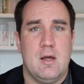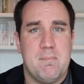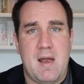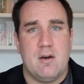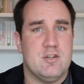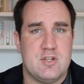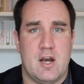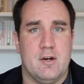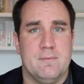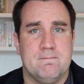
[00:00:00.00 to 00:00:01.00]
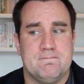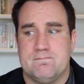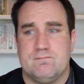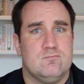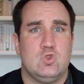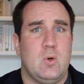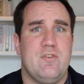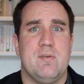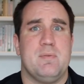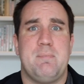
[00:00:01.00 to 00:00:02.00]
Pair and share quite
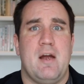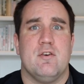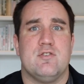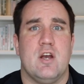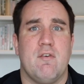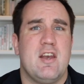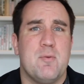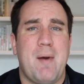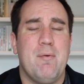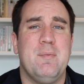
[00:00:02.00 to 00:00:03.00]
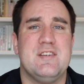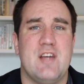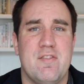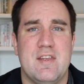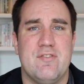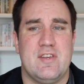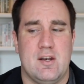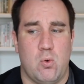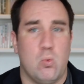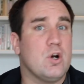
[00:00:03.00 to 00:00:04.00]
simply pair and share, right? You've probably done this in
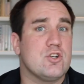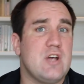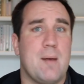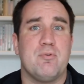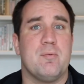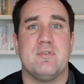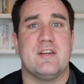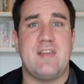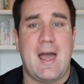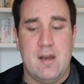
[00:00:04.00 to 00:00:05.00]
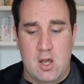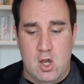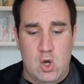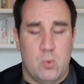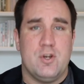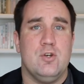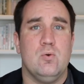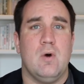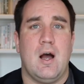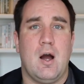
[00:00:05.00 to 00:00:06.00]
a workshop or something like that where
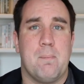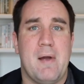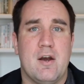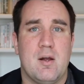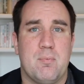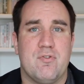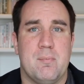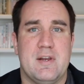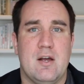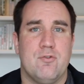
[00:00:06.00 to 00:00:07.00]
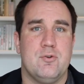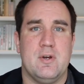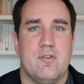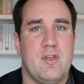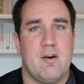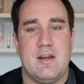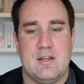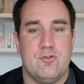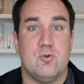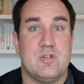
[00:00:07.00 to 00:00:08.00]
you uh, are paired up with somebody else, their
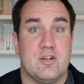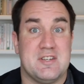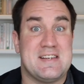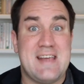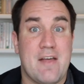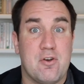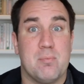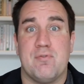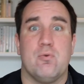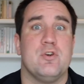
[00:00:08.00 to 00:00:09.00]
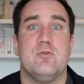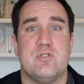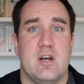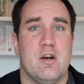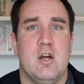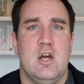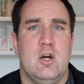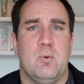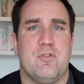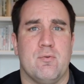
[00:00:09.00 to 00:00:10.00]
ideas, you share together before you share
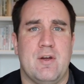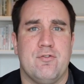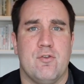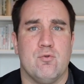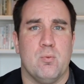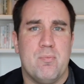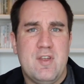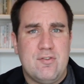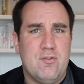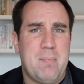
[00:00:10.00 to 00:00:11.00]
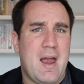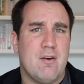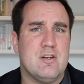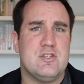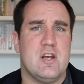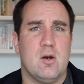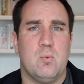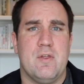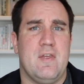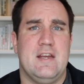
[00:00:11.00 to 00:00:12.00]
with the rest of the room. This is pair and share
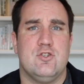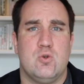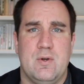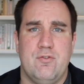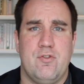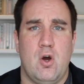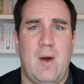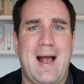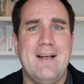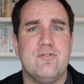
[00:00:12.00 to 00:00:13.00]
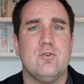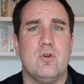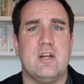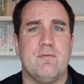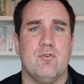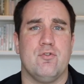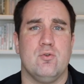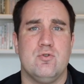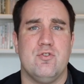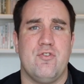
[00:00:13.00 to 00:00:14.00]
with a twist though. As you're looking for
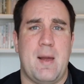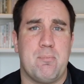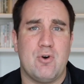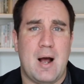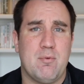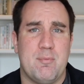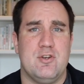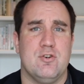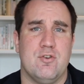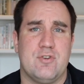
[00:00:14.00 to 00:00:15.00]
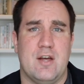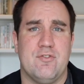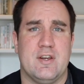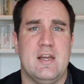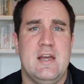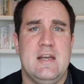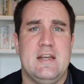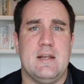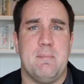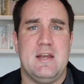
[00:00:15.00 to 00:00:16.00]
solutions, that problem that you're discussing
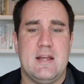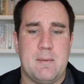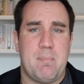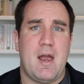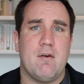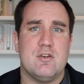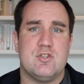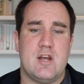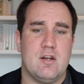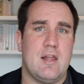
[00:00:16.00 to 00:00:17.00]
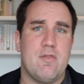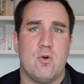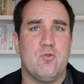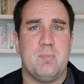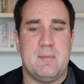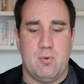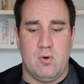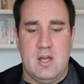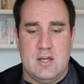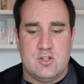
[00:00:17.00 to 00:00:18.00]
in a meeting, pair and share, let those
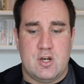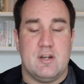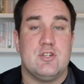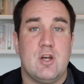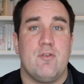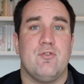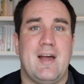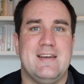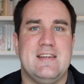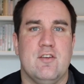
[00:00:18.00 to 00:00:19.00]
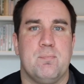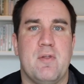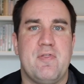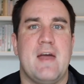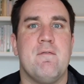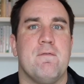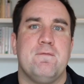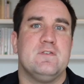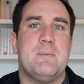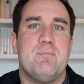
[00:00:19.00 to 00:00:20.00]
people share each other's ideas, but then
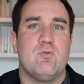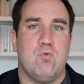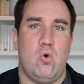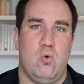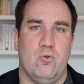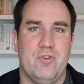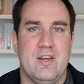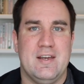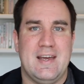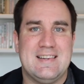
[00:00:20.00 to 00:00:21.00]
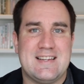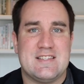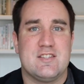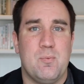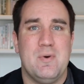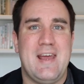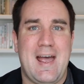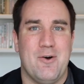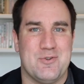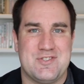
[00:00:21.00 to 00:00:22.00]
flip the roles and let someone
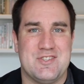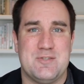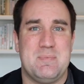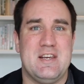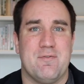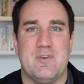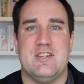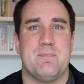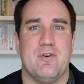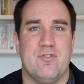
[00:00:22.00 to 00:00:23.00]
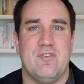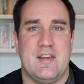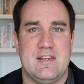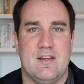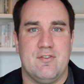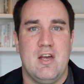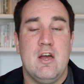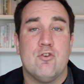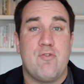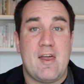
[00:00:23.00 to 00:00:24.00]
else speak for each person's ideas.
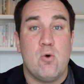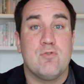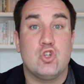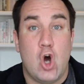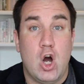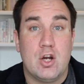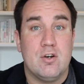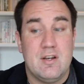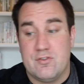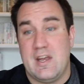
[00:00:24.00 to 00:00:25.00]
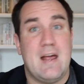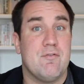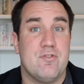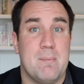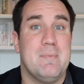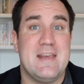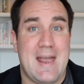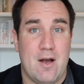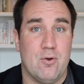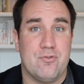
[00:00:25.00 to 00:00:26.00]
So that over talker is gonna have somebody
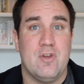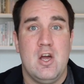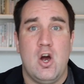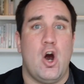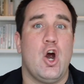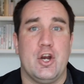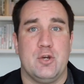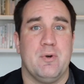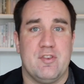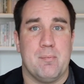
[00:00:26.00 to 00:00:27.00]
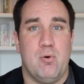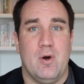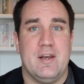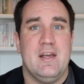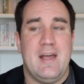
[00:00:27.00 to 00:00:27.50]
else arguing their point.